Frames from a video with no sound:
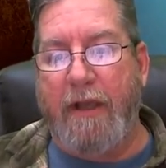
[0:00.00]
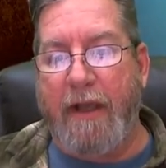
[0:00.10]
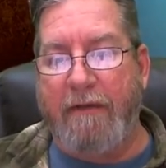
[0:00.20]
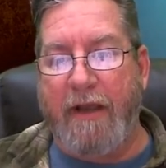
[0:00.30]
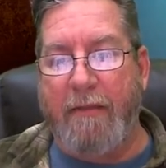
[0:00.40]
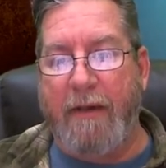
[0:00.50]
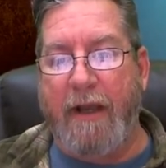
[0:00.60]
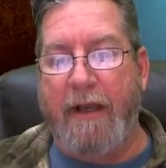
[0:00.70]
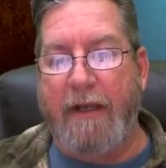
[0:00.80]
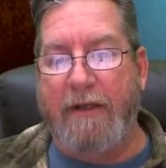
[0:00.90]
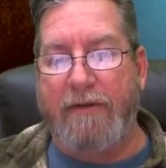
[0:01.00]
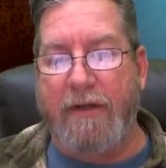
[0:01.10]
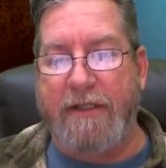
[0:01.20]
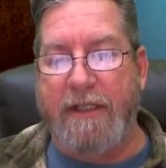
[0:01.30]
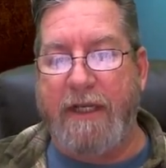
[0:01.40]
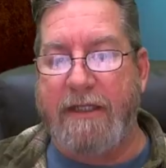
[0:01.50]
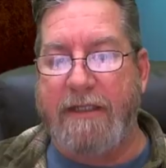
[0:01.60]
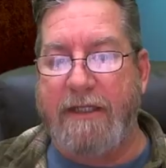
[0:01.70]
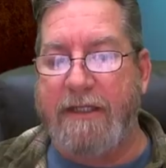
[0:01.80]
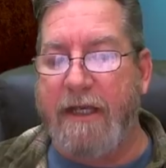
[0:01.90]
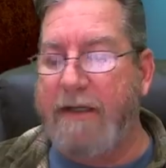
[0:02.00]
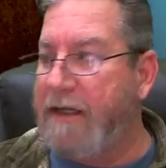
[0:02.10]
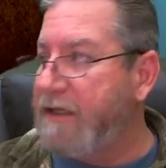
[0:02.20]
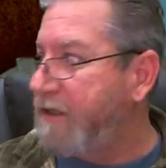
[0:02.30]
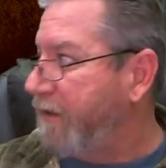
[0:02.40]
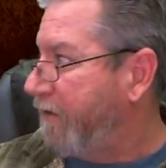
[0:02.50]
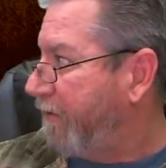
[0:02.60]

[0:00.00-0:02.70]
I've got my trusty dusty son, Dustin.